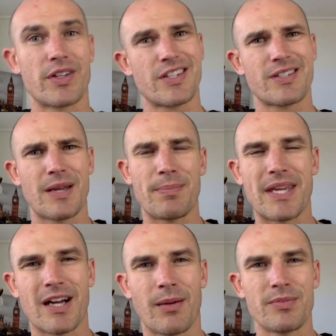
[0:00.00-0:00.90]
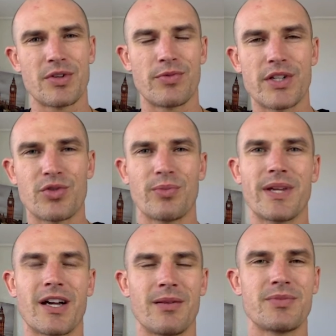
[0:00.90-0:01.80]
It becomes a ritual. It
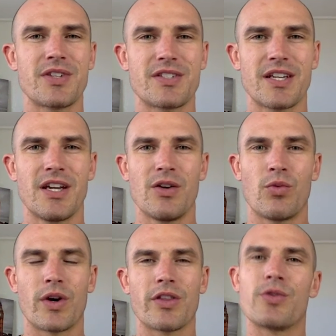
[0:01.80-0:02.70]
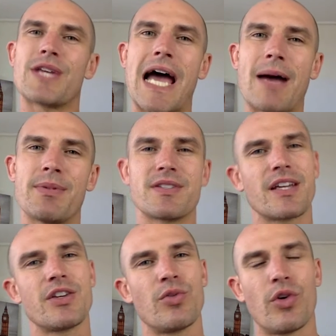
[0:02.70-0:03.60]
becomes just one of those habits
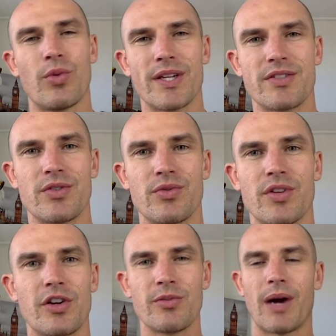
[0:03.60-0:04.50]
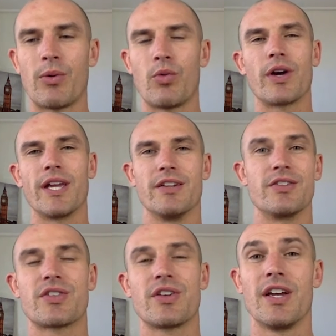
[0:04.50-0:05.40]
that you always do. You might walk in,
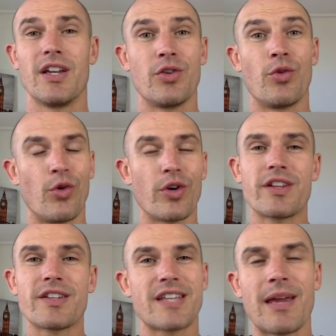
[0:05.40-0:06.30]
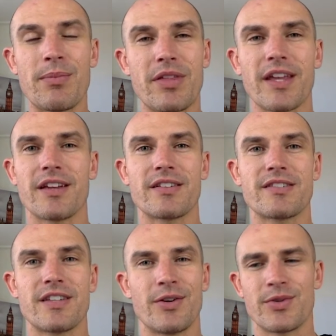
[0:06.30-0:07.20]
you order the same things.
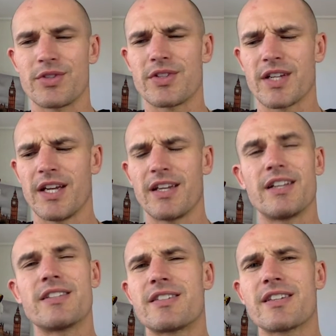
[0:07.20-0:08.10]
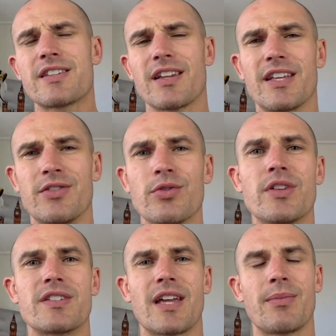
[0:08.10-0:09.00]
You just consistently do
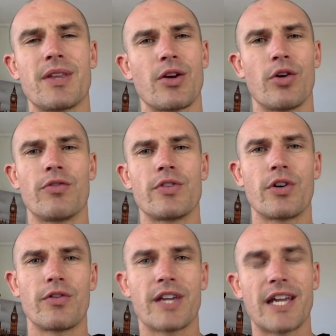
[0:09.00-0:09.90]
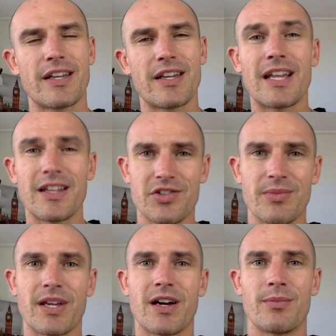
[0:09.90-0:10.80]
the same thing over and over again, and they
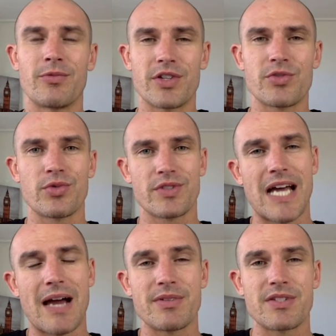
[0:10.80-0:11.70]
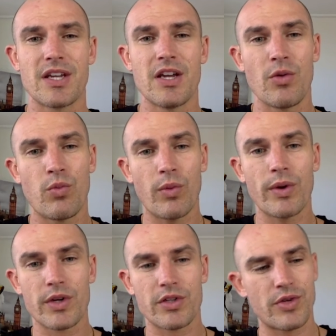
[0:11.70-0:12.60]
literally become rituals and habits. What we
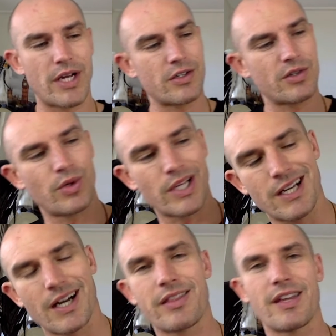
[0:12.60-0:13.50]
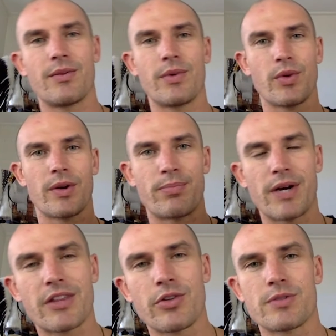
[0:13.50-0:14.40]
want to do now is we want to cut that. We want to
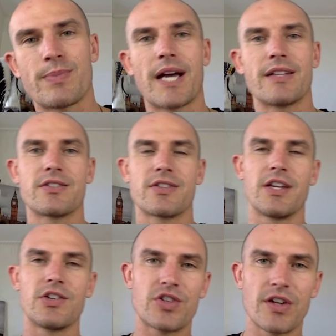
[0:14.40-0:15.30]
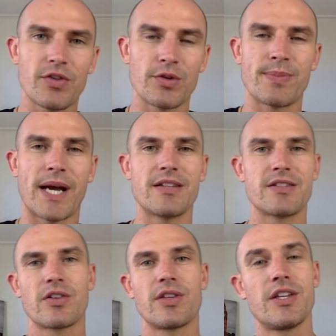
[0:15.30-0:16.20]
break those patterns, shift those patterns,
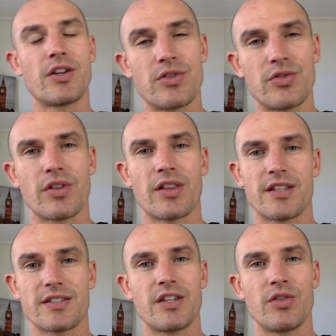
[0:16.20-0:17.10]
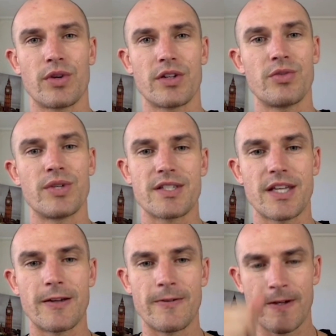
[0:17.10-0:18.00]
so then you can do the things that you want to do instead.